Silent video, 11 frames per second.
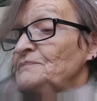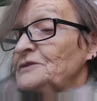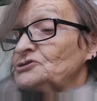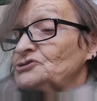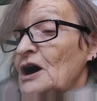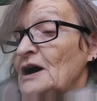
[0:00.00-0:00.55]
the
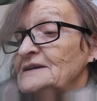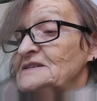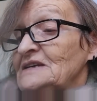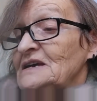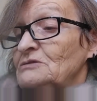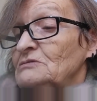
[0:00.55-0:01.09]
dried
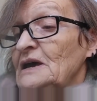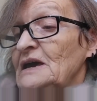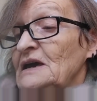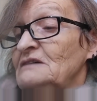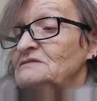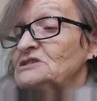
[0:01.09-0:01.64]
stick or
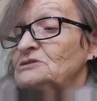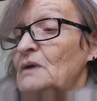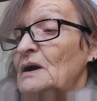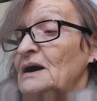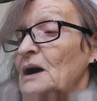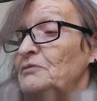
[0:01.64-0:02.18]
leaves to
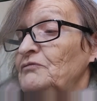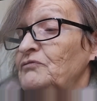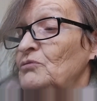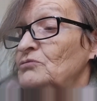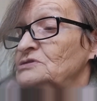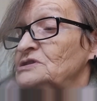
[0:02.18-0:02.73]
1 cup of
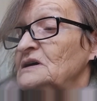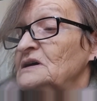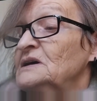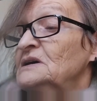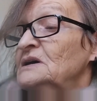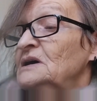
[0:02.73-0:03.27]
water,